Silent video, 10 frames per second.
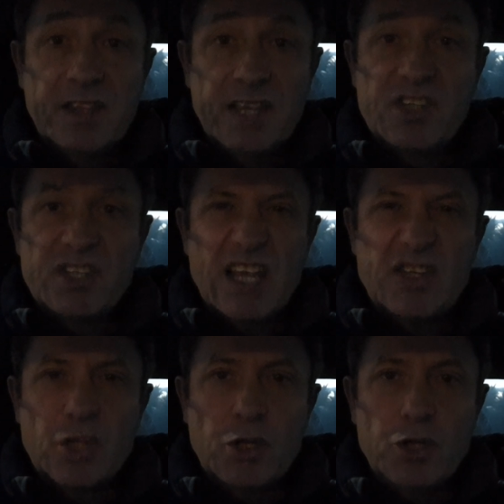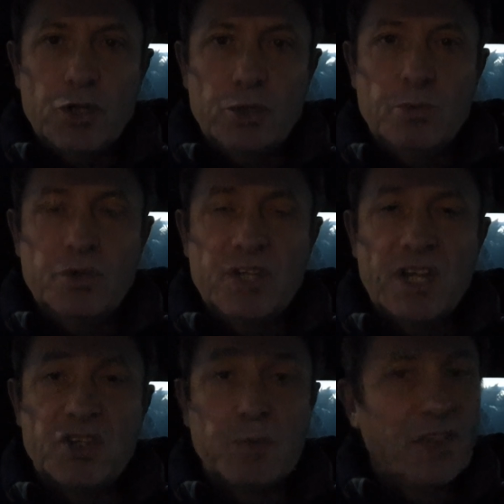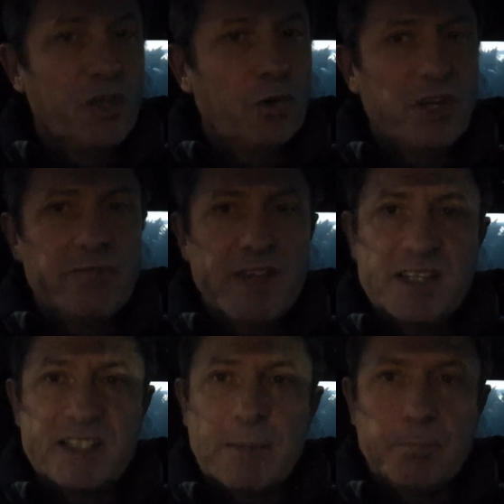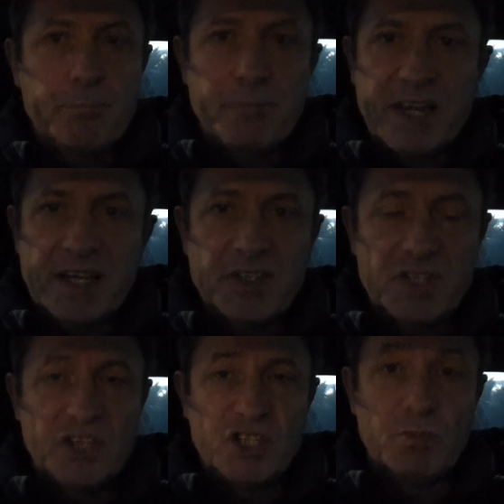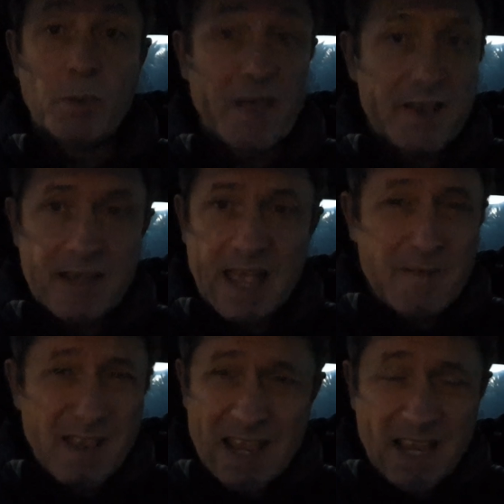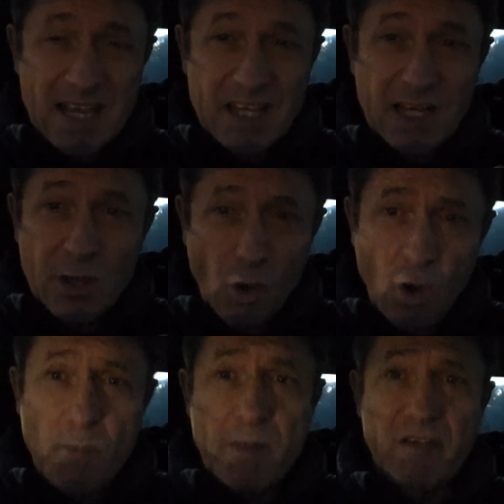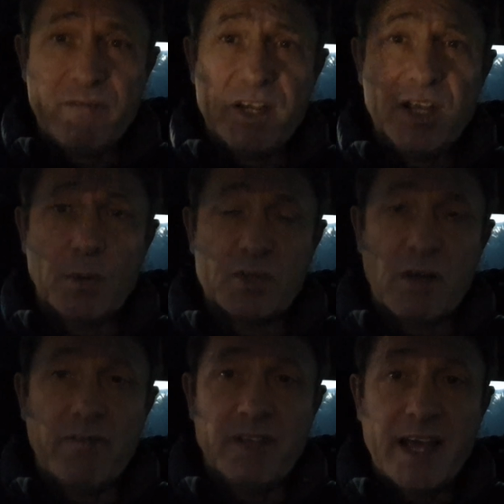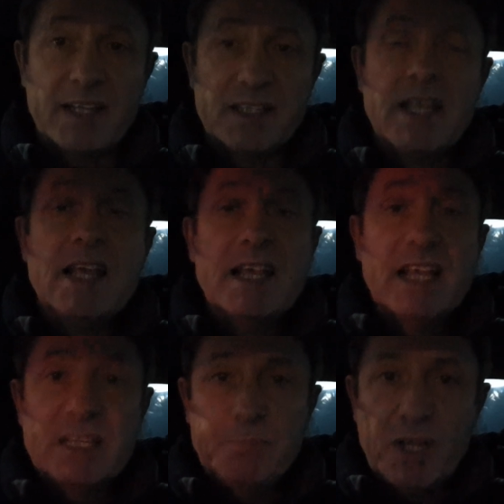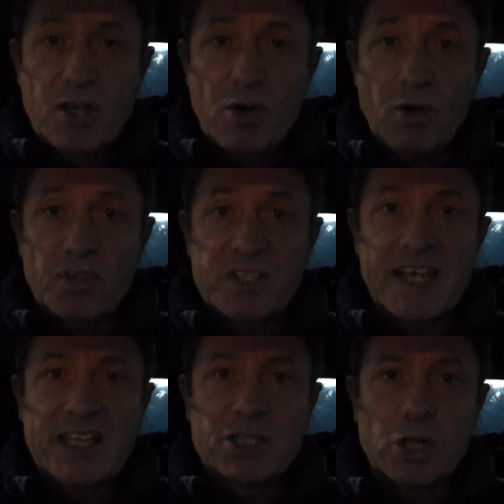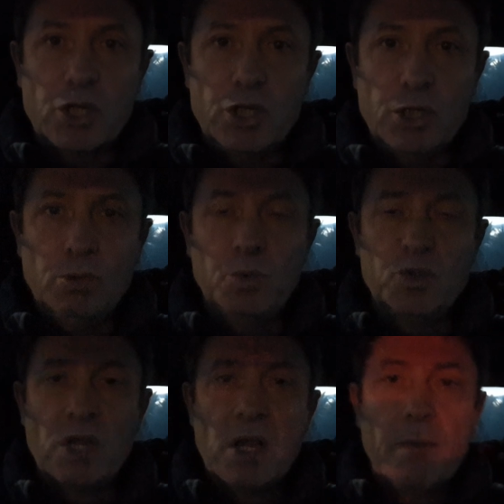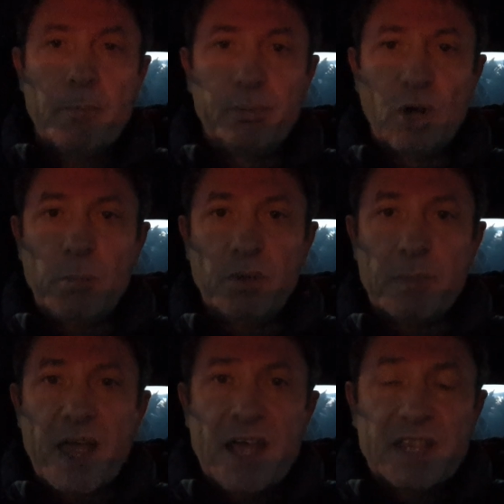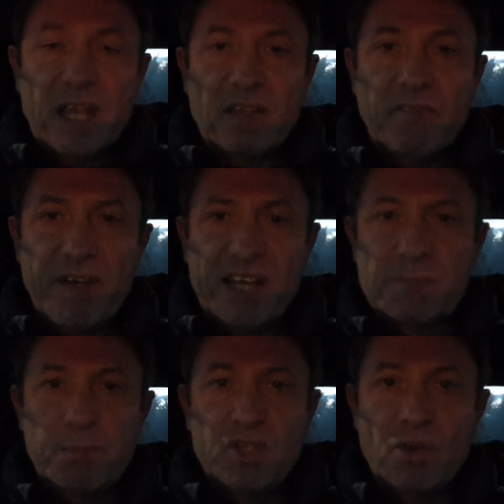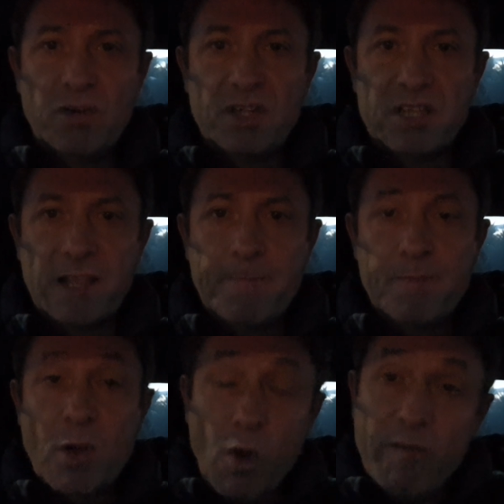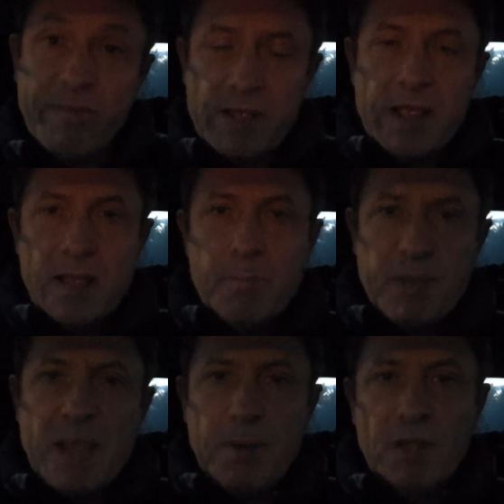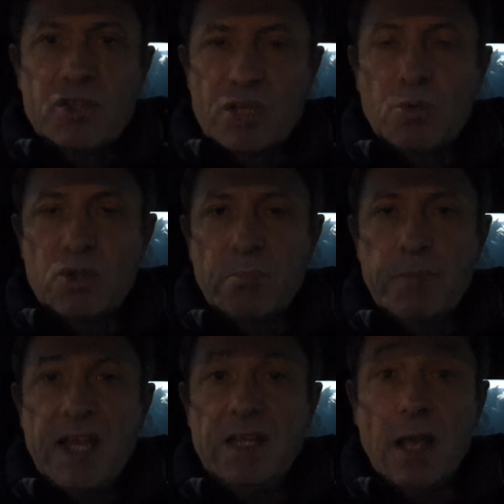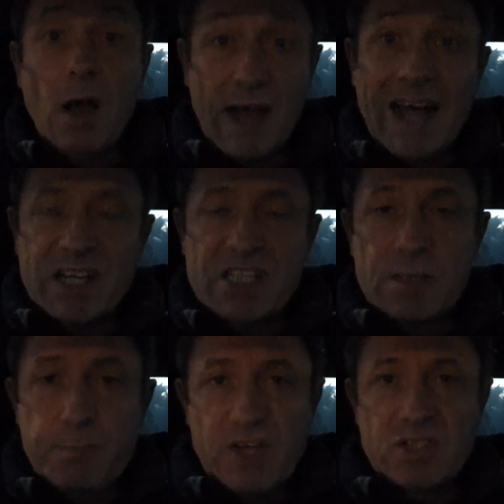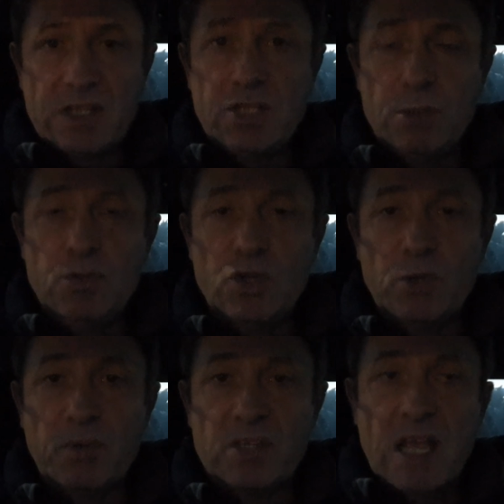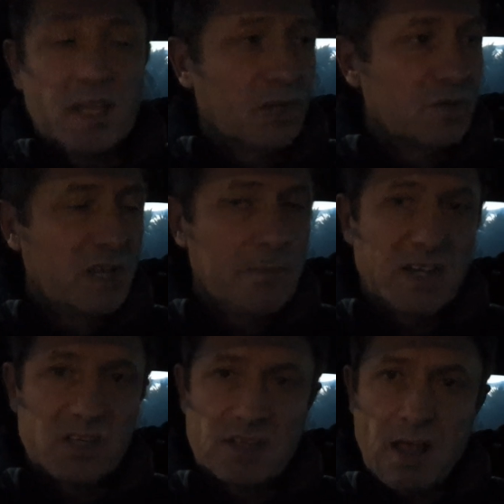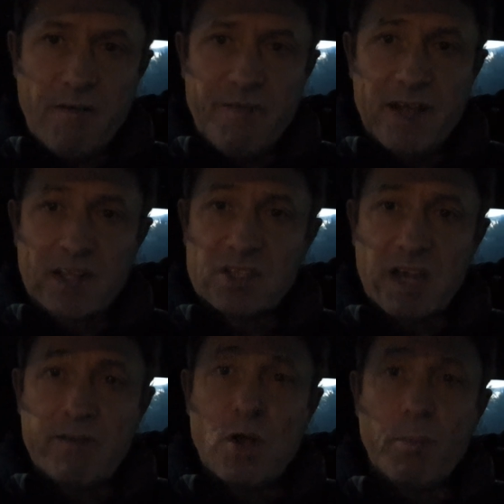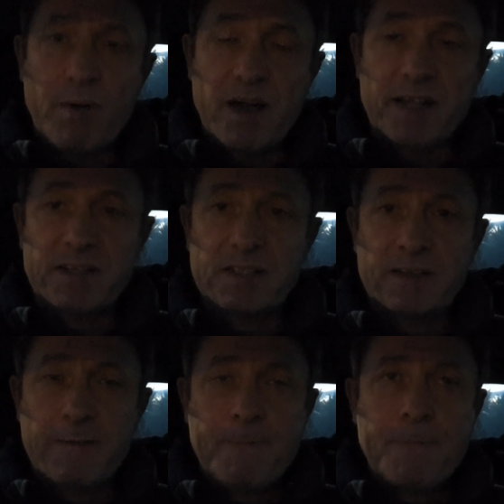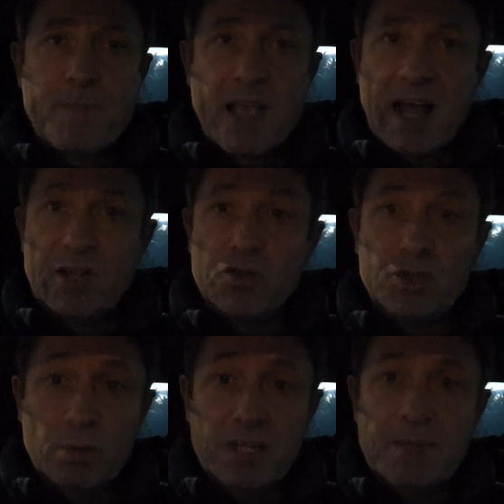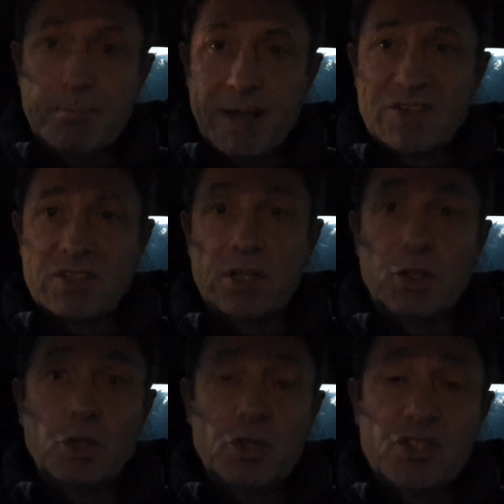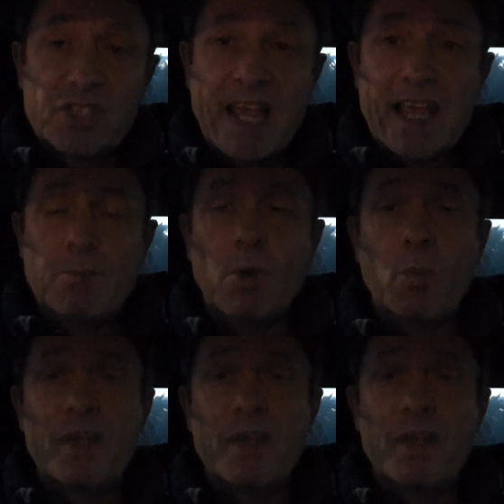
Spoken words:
This is a huge issue. And the only reason I'm bringing this issue up in nearly all my videos of late is because it's a huge problem that the vast majority of people on social media, and especially YouTubers, there's only myself and Terry O'Pines and Julian Batchelor saying what